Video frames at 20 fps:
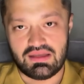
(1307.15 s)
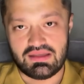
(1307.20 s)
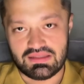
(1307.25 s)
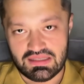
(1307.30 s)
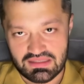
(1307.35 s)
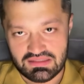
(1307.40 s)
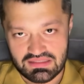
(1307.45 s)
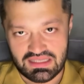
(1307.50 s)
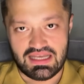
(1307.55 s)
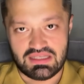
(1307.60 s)

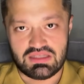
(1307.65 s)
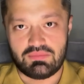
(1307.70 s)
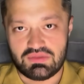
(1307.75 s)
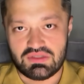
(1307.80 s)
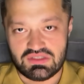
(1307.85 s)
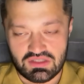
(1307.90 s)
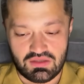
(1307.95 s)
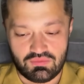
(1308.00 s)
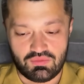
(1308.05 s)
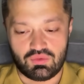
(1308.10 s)
that the
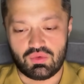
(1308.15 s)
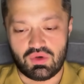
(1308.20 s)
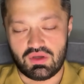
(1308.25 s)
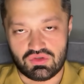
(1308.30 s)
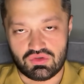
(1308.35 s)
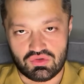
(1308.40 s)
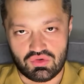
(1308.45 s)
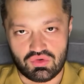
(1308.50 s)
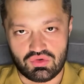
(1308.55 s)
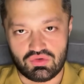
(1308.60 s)
enemy's
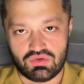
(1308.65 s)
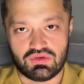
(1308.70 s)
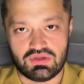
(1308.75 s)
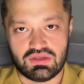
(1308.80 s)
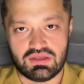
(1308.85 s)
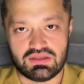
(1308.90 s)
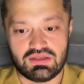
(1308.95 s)
#1 goal